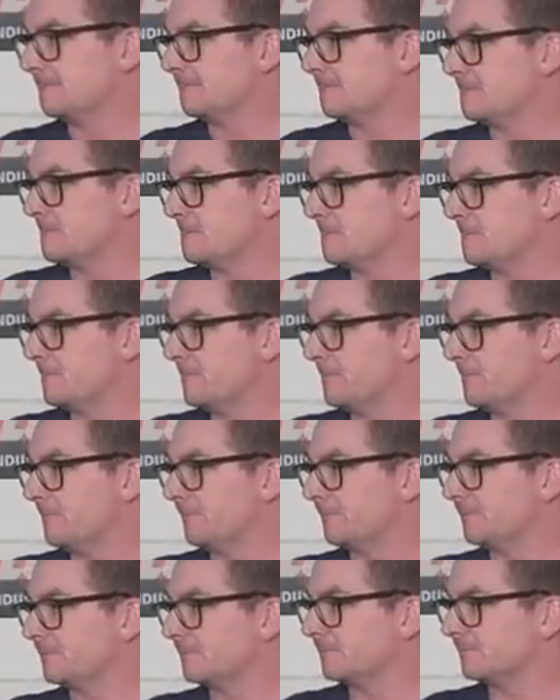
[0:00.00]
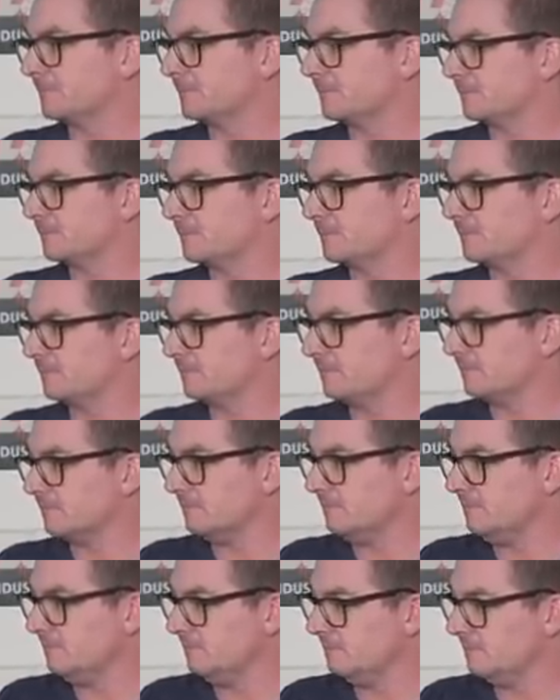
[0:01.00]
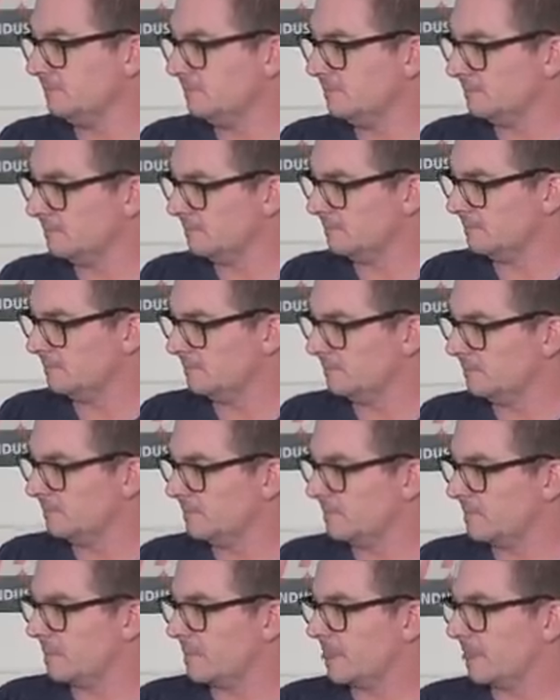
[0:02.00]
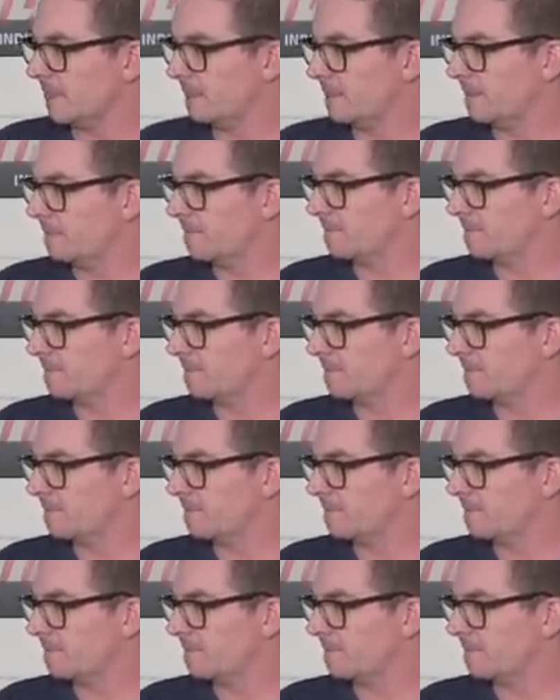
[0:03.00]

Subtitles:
This person isn't speaking.